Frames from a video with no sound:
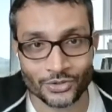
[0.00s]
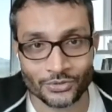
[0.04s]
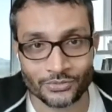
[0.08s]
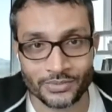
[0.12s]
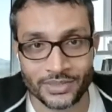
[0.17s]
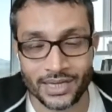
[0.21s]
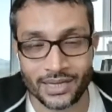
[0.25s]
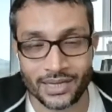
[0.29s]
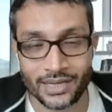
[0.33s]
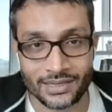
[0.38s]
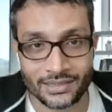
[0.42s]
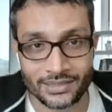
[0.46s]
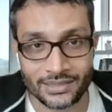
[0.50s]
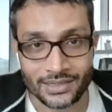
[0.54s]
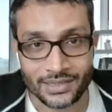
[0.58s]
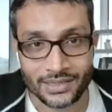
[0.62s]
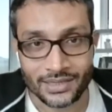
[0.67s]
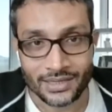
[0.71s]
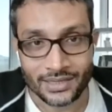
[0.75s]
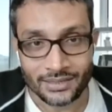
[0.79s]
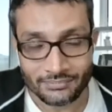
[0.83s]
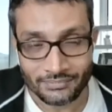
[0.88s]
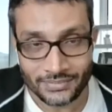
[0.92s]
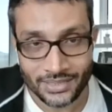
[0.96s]
So we are
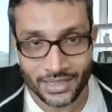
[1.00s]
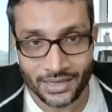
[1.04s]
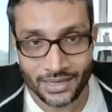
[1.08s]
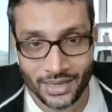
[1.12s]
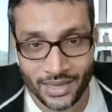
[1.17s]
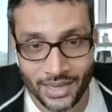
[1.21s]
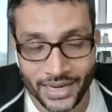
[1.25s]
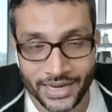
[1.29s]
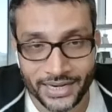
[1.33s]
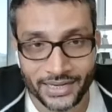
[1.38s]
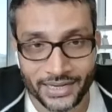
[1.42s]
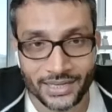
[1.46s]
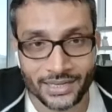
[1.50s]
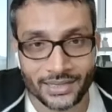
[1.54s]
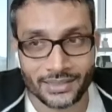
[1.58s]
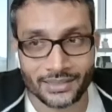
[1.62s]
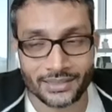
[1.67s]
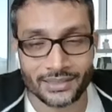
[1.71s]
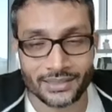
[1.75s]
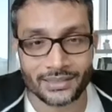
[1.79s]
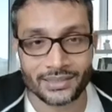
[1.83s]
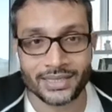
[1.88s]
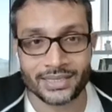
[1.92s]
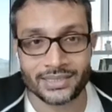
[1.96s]

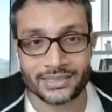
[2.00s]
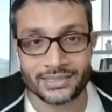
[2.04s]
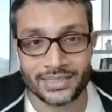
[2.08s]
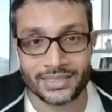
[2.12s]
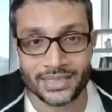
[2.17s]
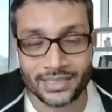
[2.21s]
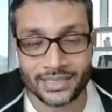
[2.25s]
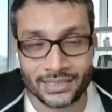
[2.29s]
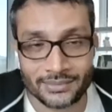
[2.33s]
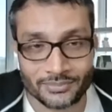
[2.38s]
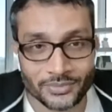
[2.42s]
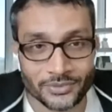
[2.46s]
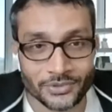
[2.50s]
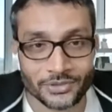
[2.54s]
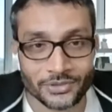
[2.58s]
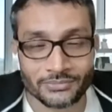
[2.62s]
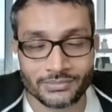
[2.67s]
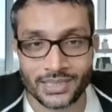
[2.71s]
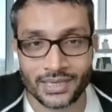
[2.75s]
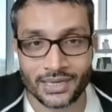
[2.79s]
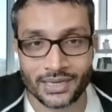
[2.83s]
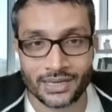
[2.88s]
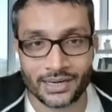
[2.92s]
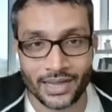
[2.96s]
hiring in Singapore.
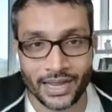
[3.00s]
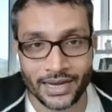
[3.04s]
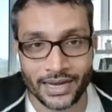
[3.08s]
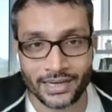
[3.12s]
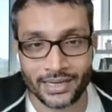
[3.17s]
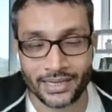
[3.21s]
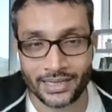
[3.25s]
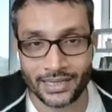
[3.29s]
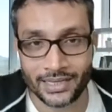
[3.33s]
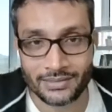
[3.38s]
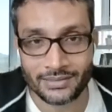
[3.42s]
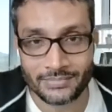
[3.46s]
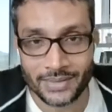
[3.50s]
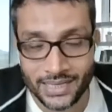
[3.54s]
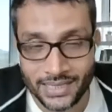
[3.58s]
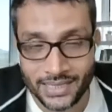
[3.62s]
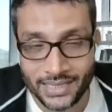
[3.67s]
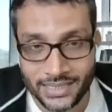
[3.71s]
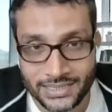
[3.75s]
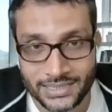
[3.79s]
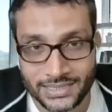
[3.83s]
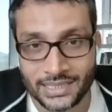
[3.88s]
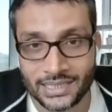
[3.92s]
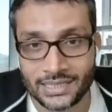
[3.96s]
We are hiring in
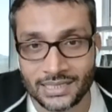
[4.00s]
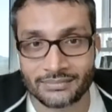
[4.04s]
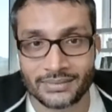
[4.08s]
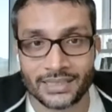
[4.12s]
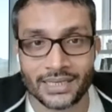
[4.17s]
Malaysia.